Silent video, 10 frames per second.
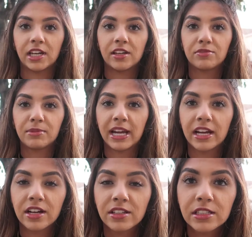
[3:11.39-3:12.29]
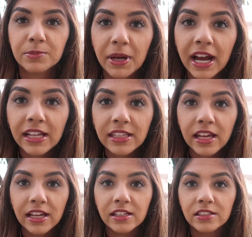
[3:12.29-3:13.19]
If my hair looks bad,
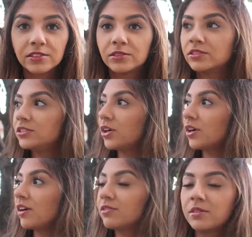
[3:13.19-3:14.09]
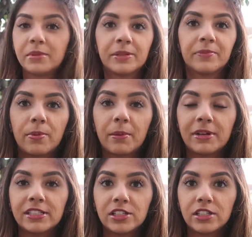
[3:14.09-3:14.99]
then don't come for me. The
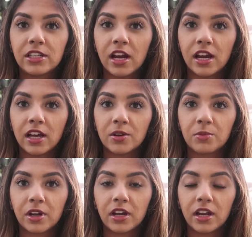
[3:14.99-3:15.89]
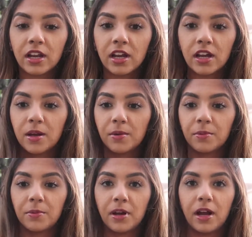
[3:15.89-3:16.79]
pumpkins are done. We're gonna
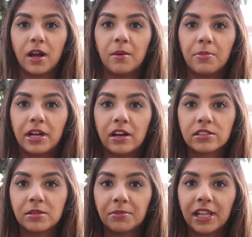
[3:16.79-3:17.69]
put out some